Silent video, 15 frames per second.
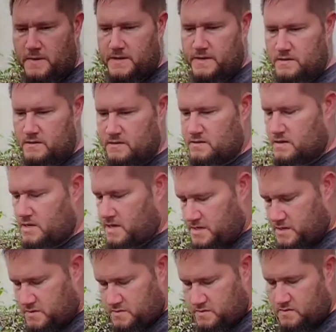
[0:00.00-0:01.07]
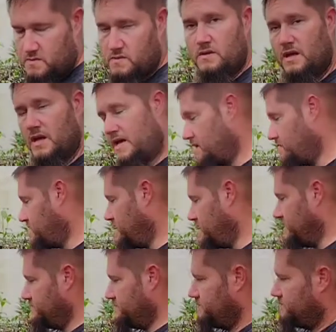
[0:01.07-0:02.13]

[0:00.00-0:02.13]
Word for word: but I don't, I don't need it.